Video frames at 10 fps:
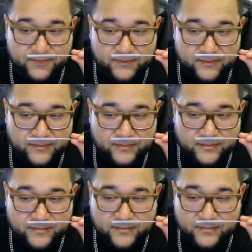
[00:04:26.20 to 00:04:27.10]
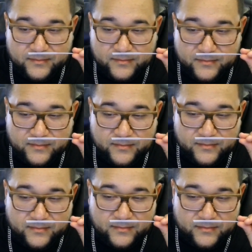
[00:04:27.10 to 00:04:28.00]

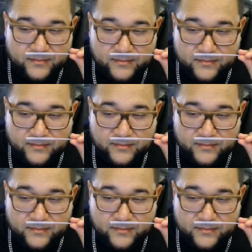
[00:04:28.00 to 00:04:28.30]
No one is speaking in this clip.